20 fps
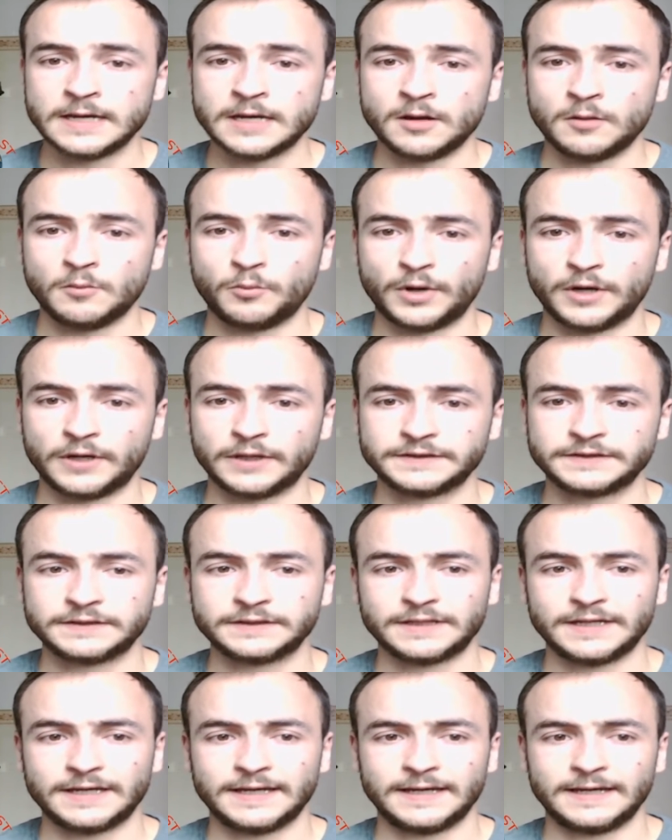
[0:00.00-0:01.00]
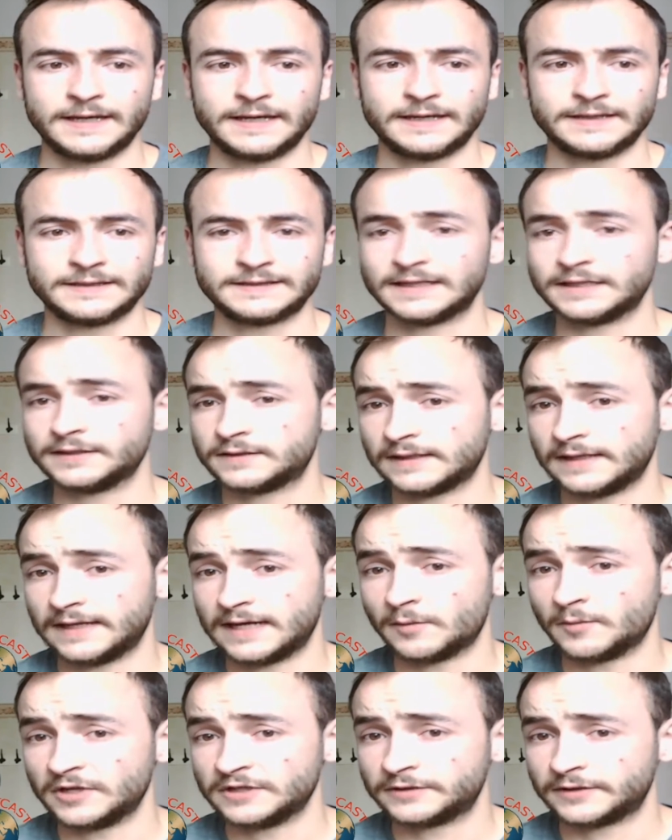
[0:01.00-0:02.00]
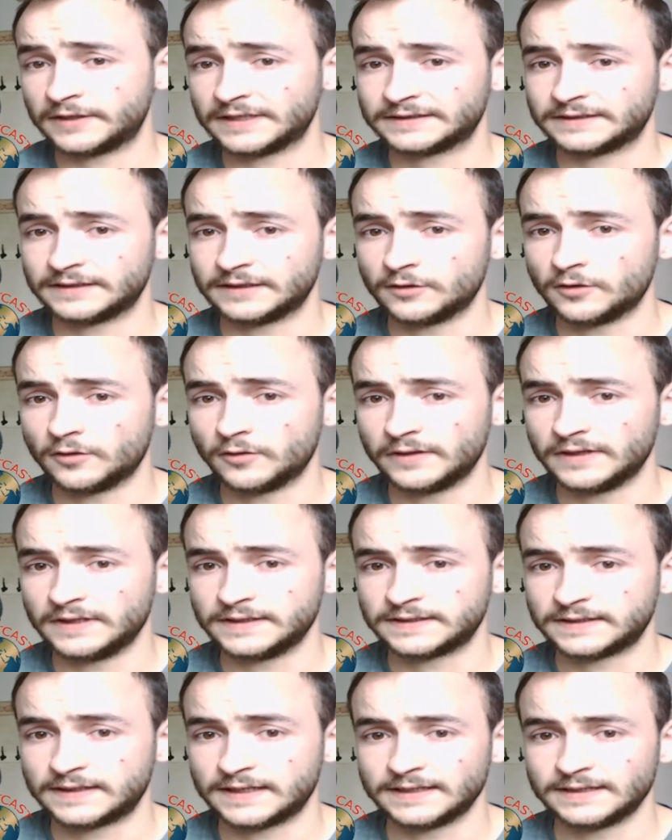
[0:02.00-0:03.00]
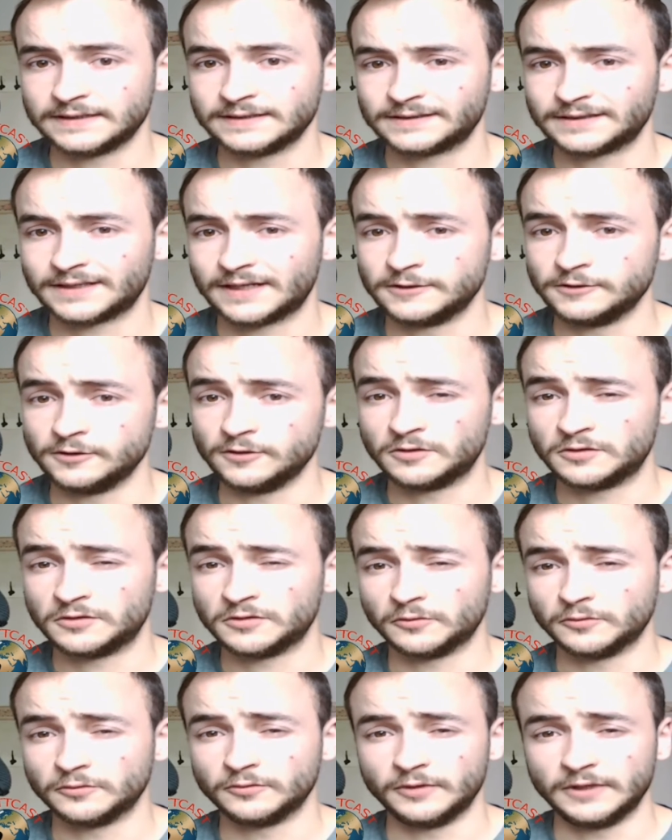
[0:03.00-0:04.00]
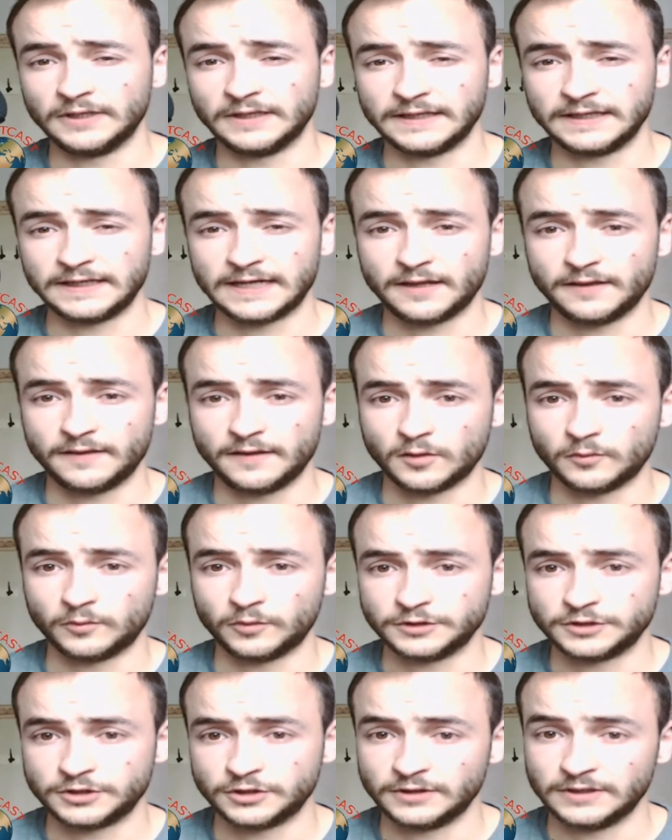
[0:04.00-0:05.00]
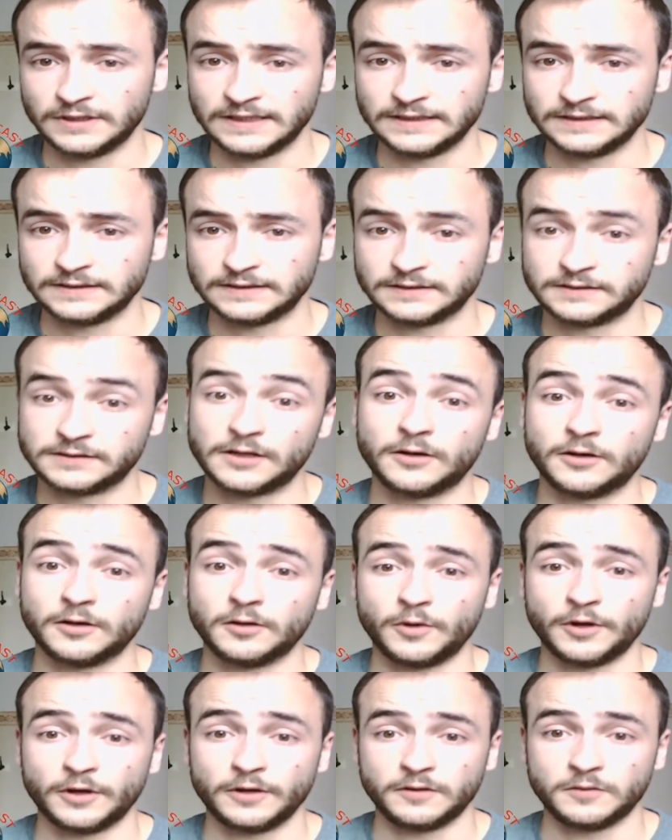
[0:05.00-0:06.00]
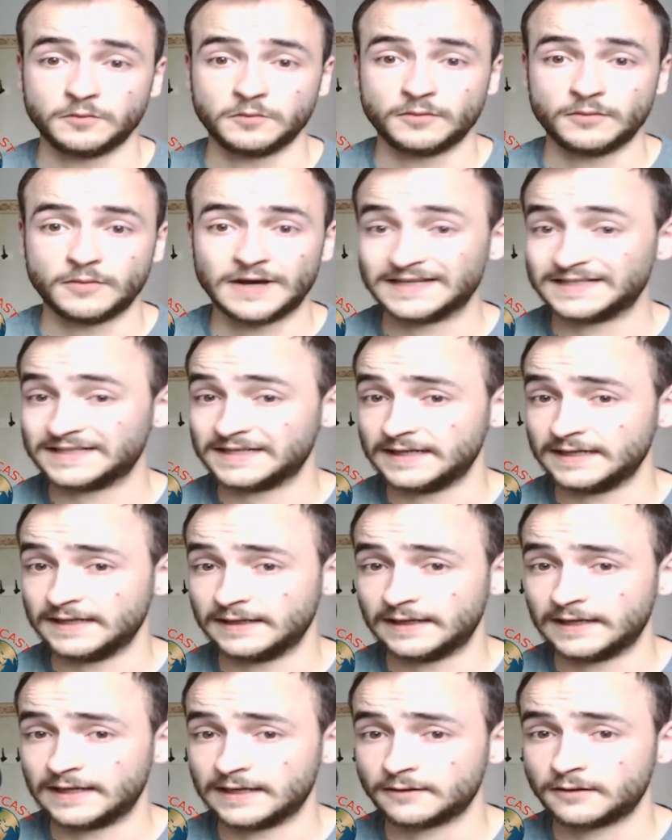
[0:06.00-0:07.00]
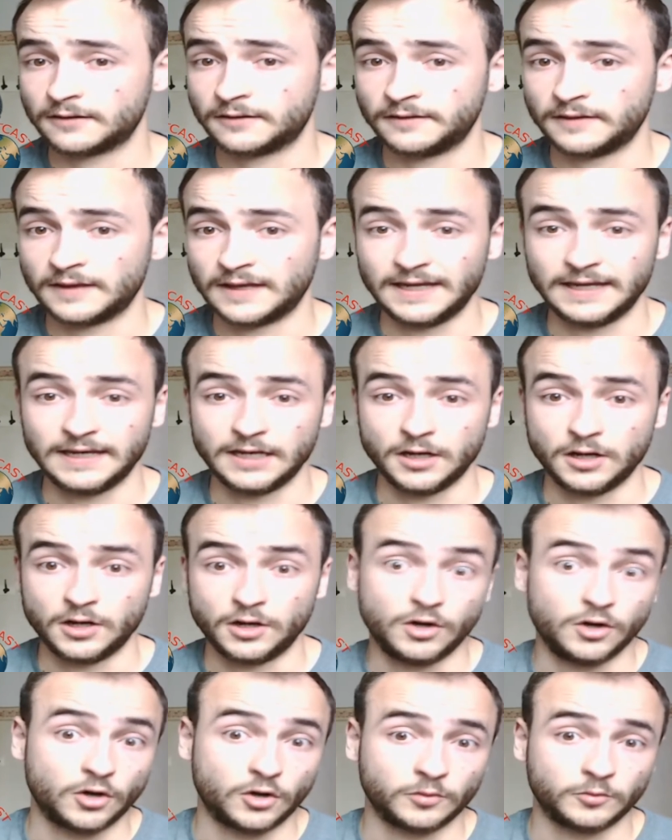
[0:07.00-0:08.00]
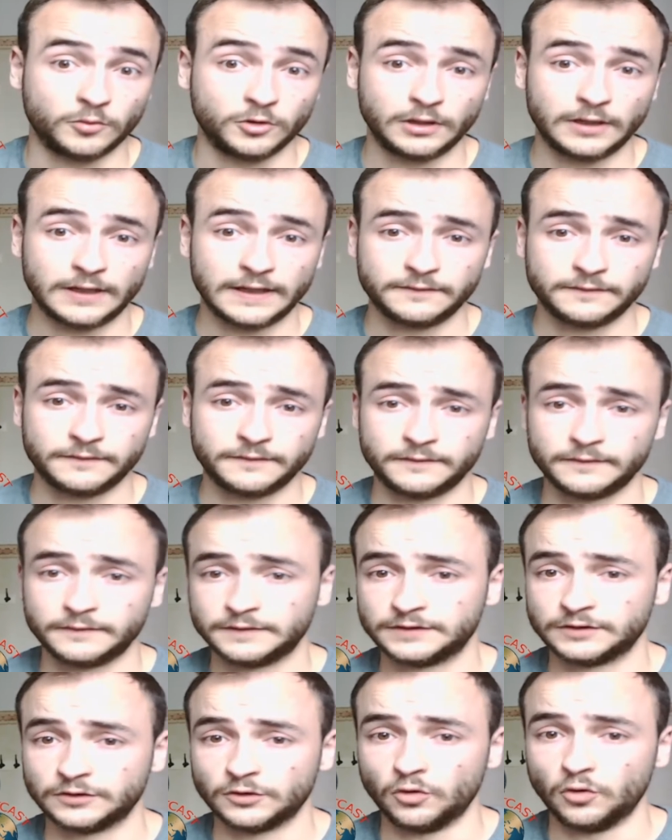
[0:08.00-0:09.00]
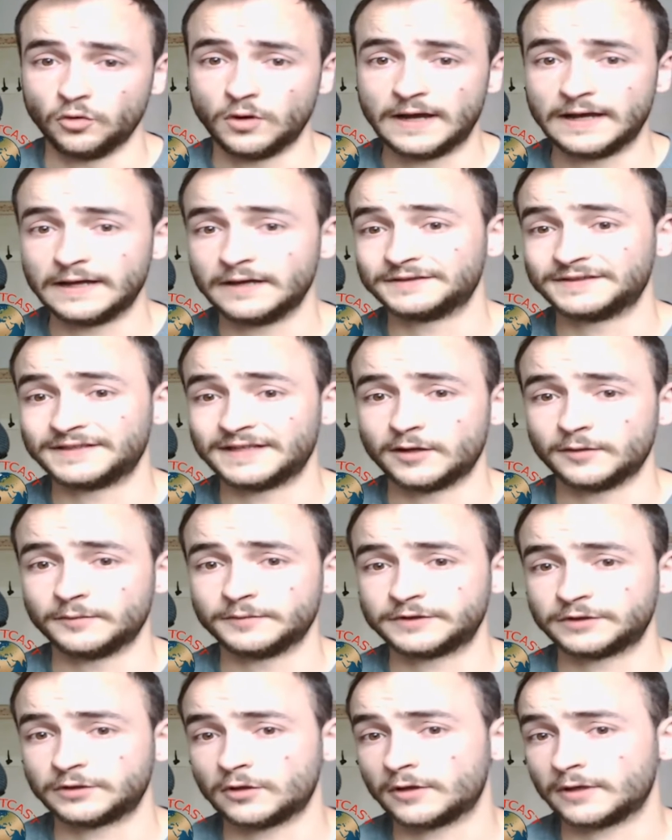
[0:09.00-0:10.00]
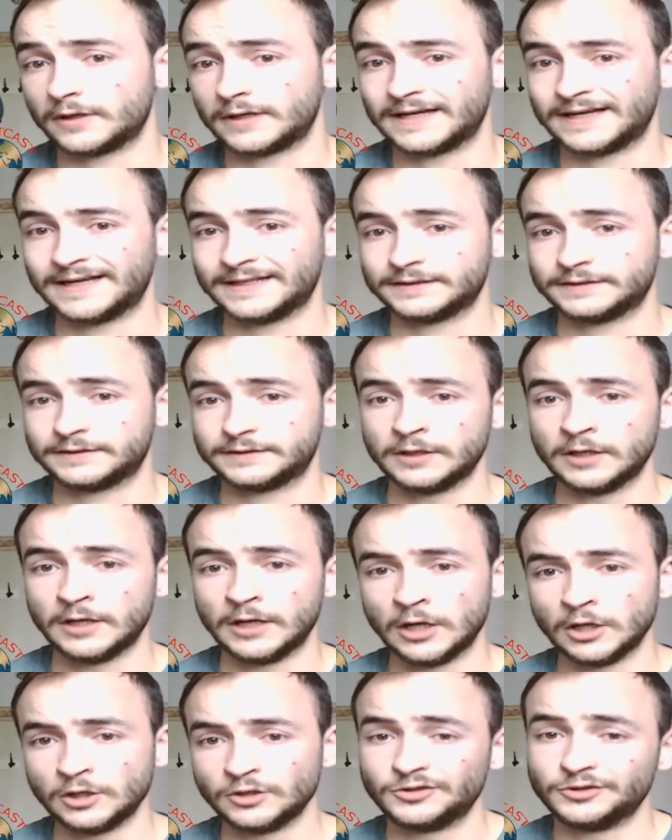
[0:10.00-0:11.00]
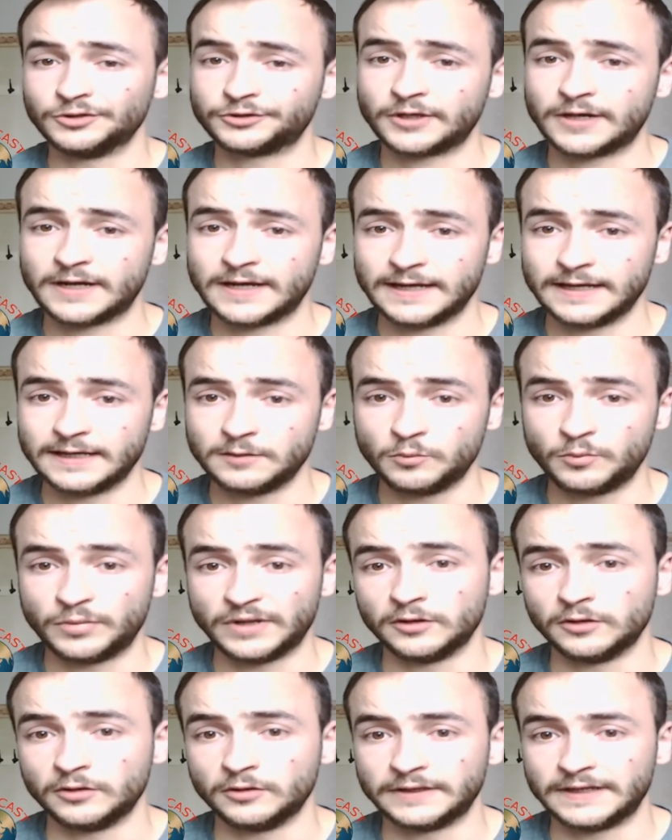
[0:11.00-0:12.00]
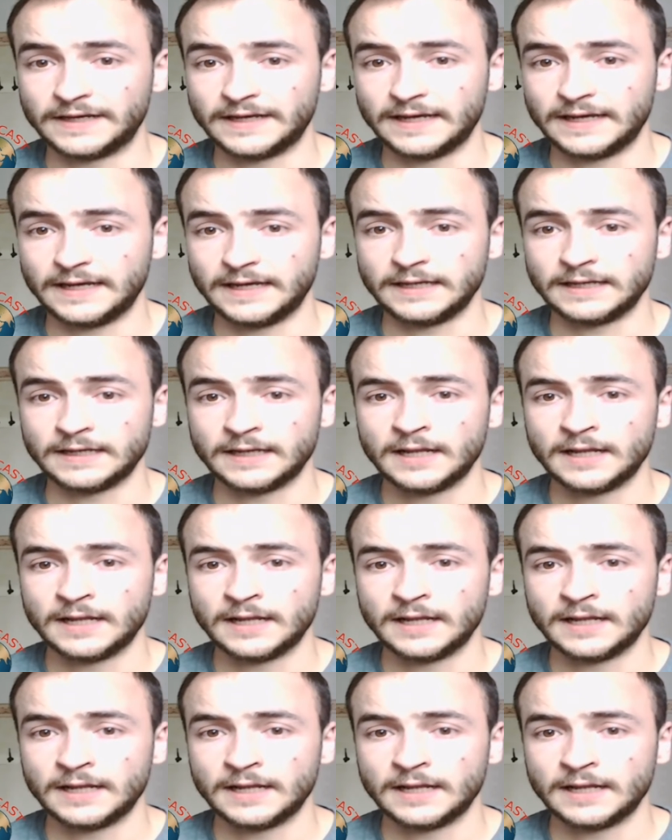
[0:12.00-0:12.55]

But essentially, I'm interested in all these things, and you don't really get the opportunity to talk about them at any length in normal life. So I have set up ScottCast to try and build I